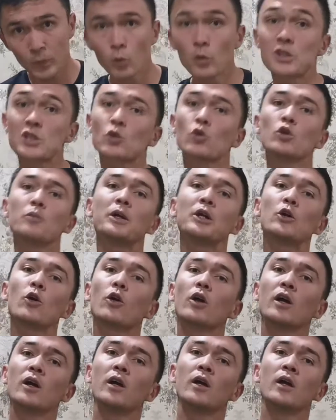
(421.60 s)
which could be
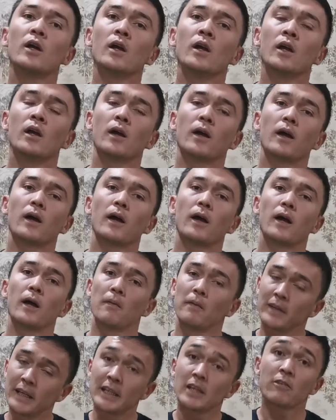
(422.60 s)
your
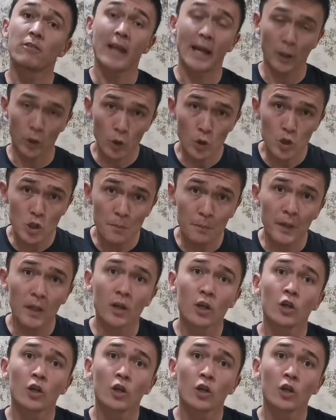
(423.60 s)
native language,